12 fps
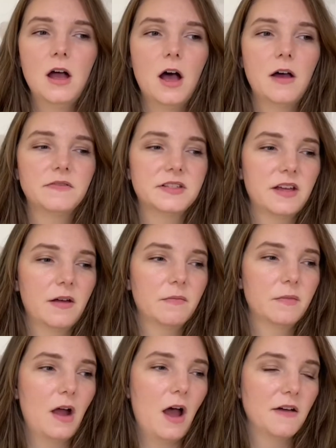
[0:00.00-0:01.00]
of
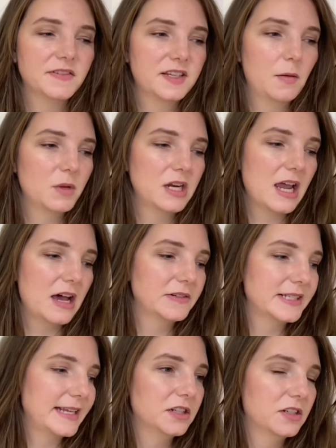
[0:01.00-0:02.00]
somebody
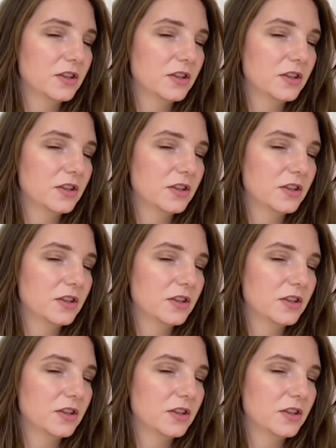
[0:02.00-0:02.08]
else.